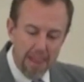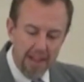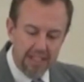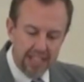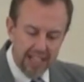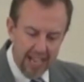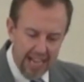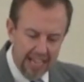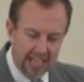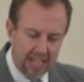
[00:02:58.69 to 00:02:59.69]
Until
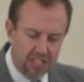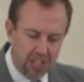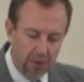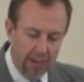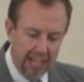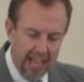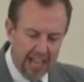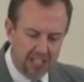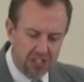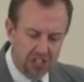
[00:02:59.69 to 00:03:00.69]
He does so, and He
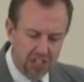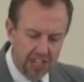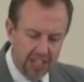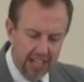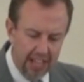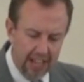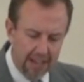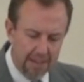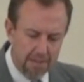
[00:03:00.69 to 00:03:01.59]
hasn't shut it yet.